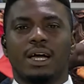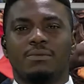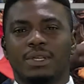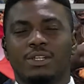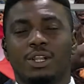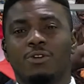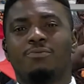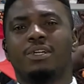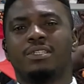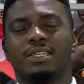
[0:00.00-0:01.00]
There's a lot of
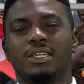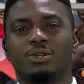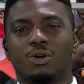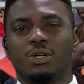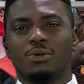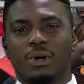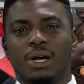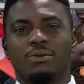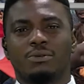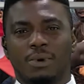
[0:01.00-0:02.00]
politicking going
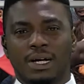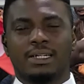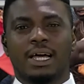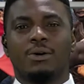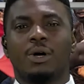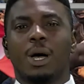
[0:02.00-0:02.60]
around right now,